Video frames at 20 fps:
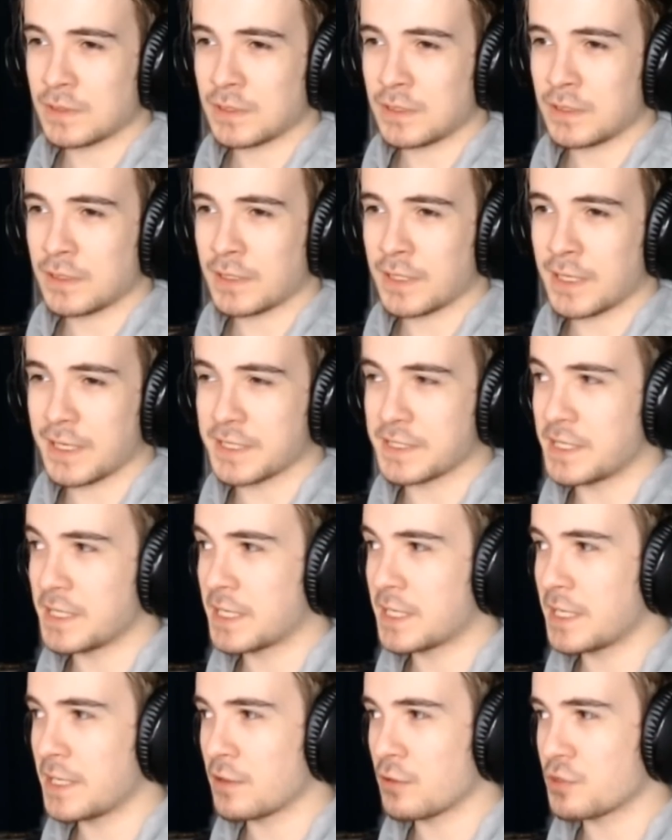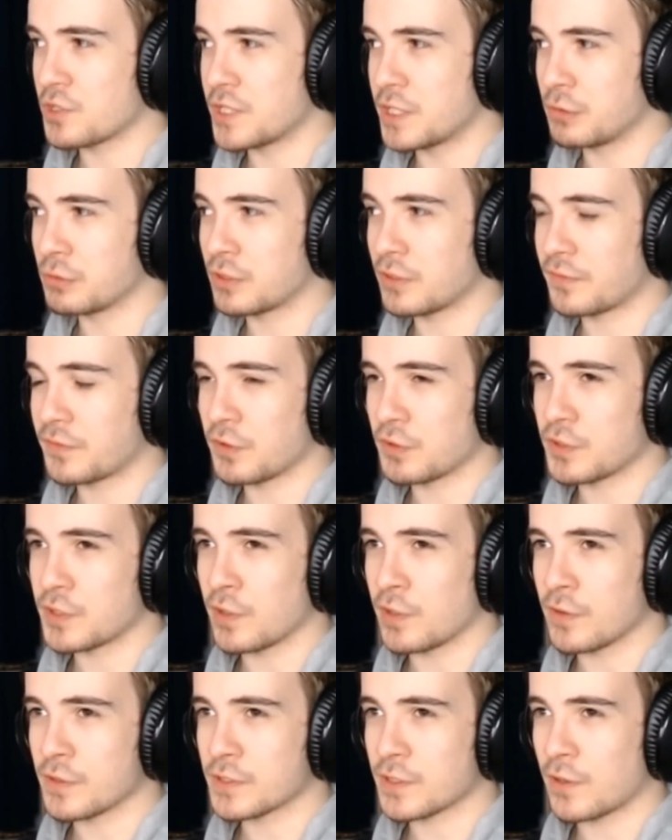Yeah, because he can either shield off your
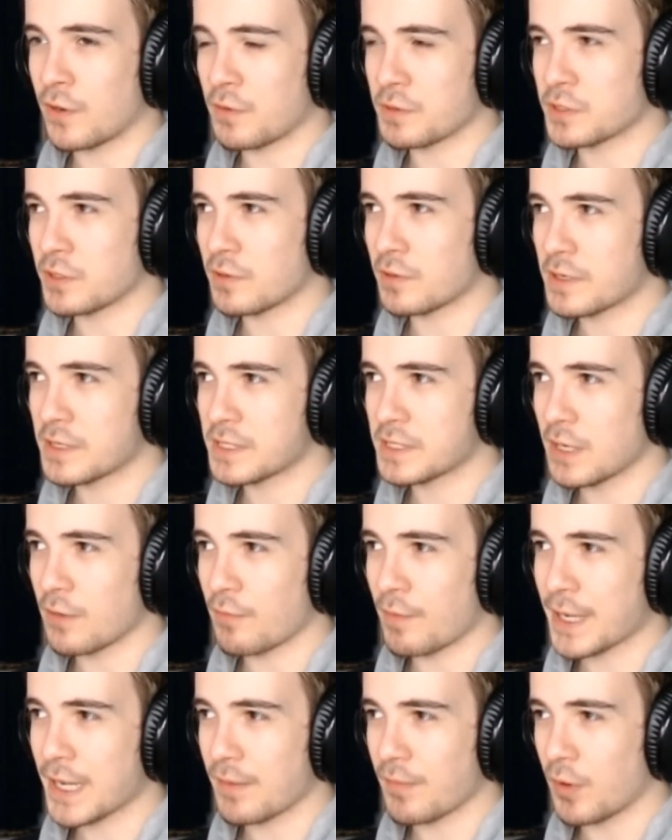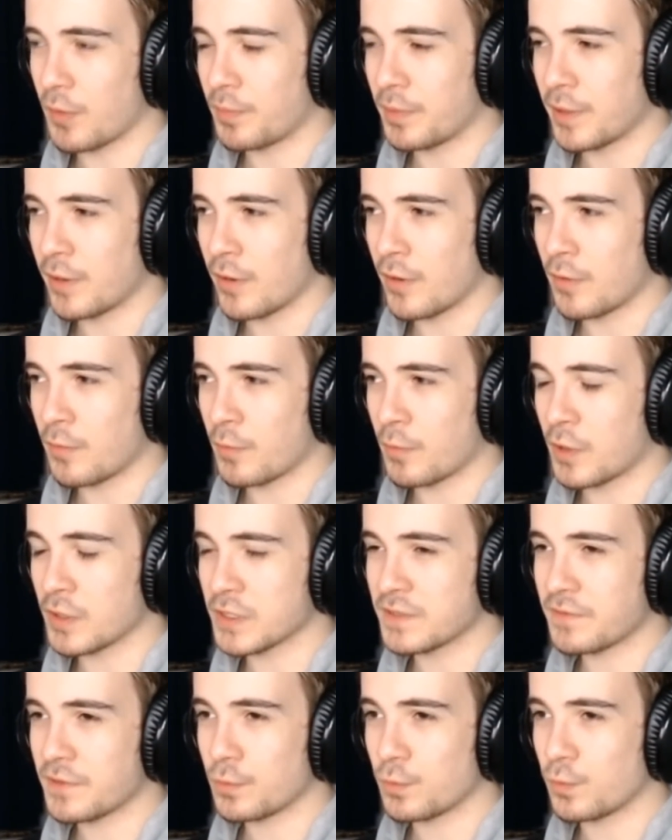shots, or I was talking to a Wrecking Ball player, because
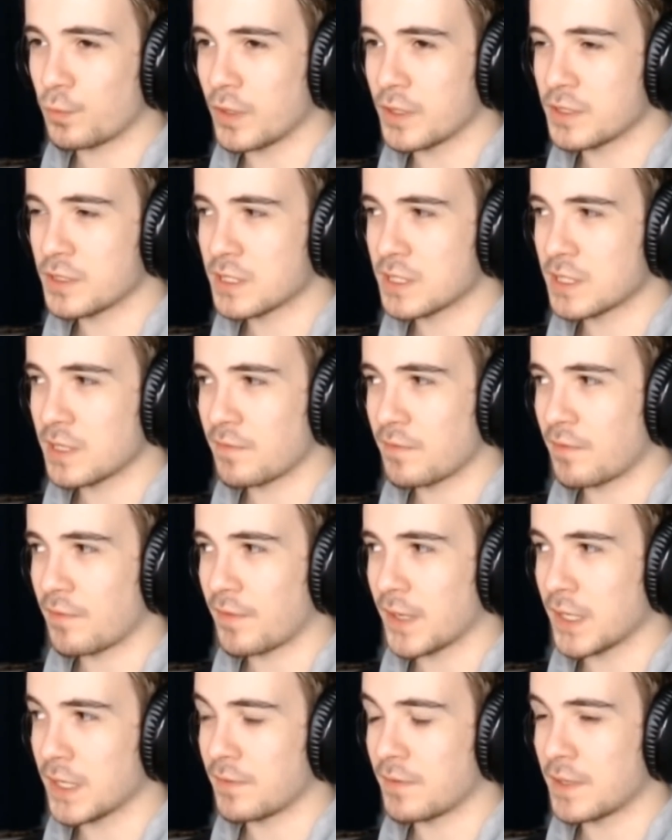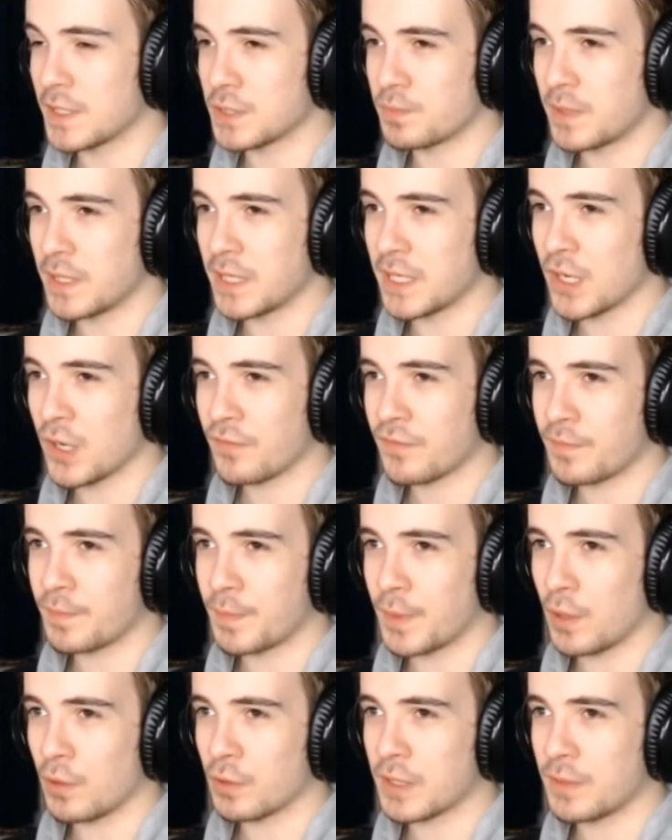of the 175 HP nerf,
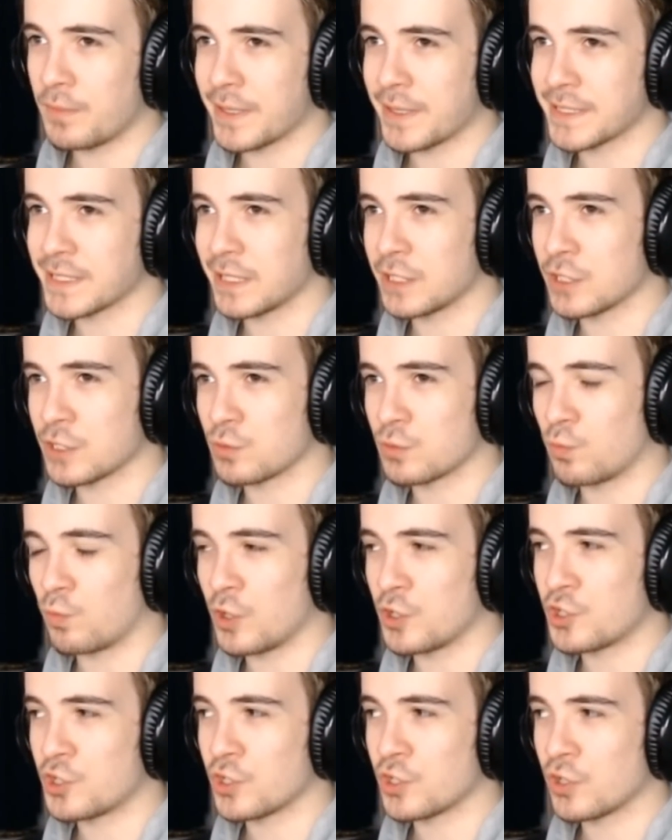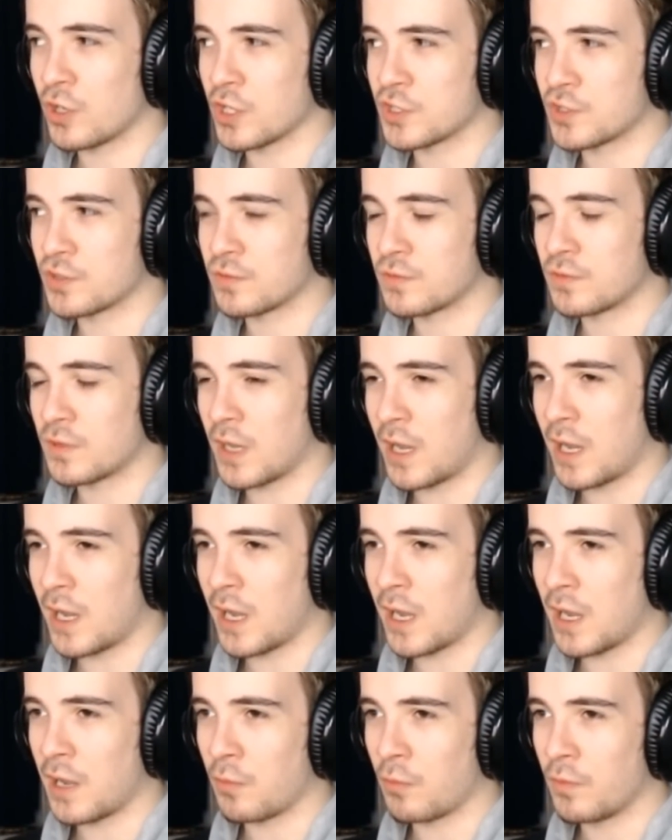Ball can basically just one-shot
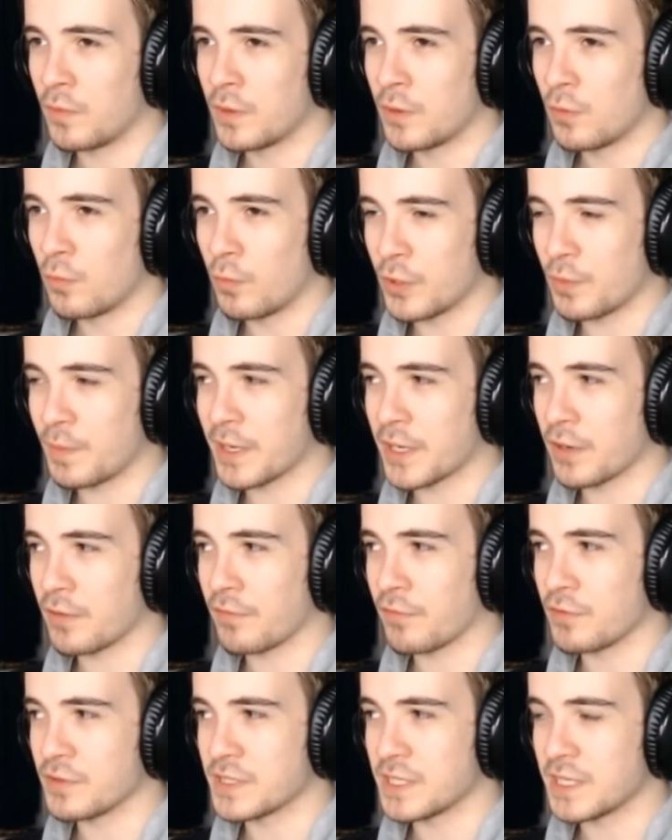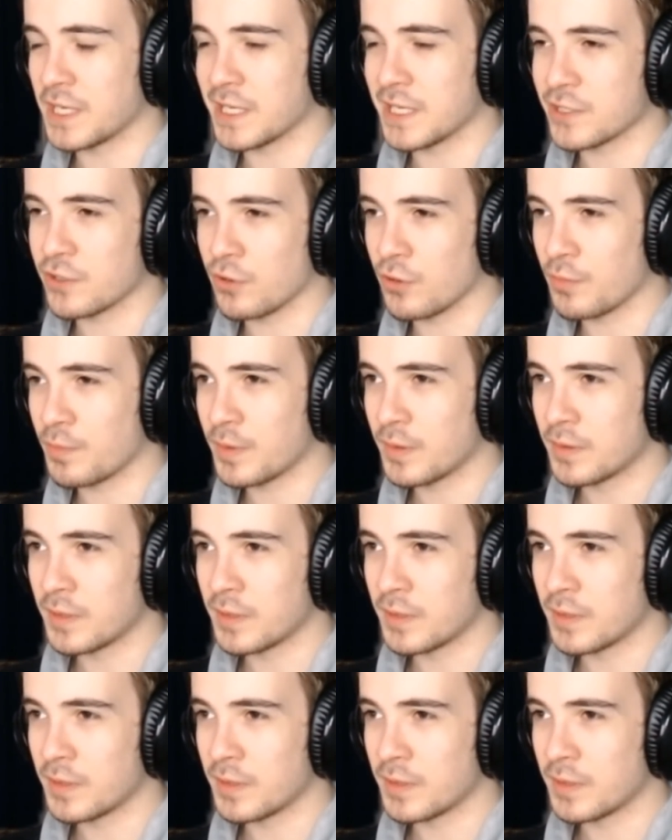a Widowmaker through Zenyatta Orb as